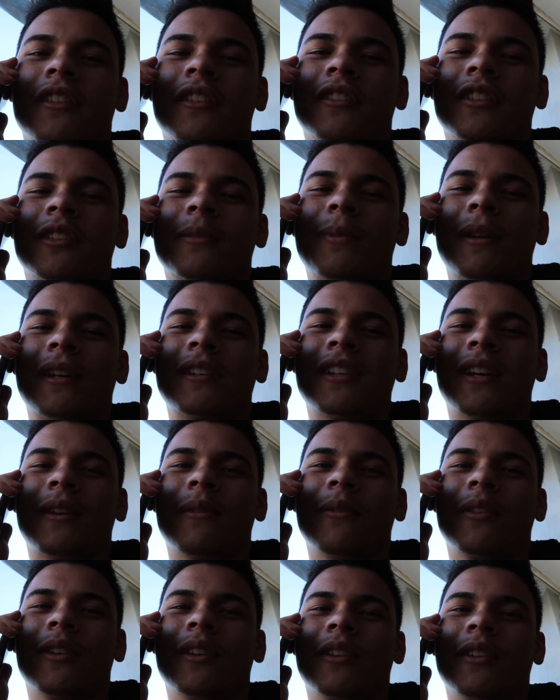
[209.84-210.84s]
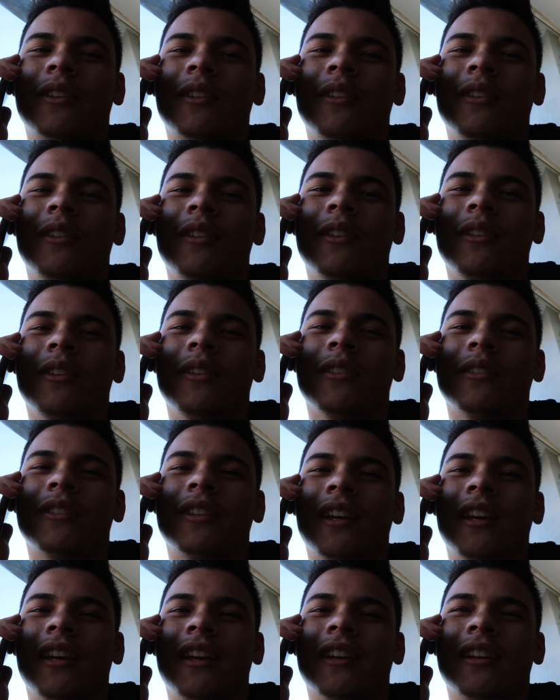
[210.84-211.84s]
Just pick something you
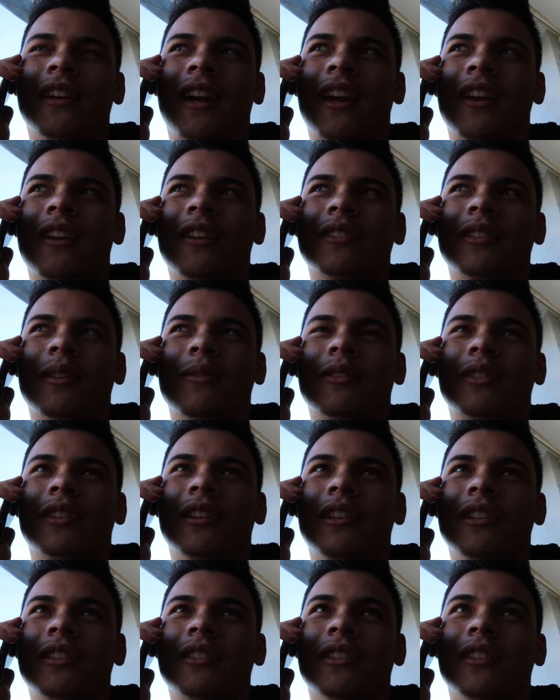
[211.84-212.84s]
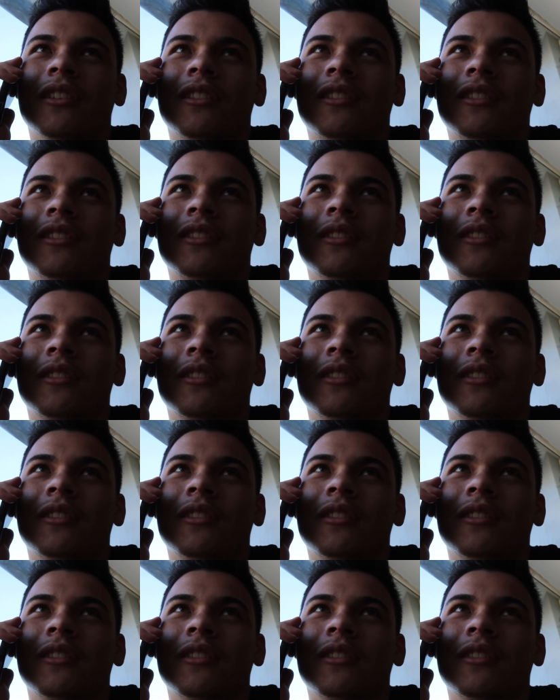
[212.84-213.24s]
take. I don't know, something delicious.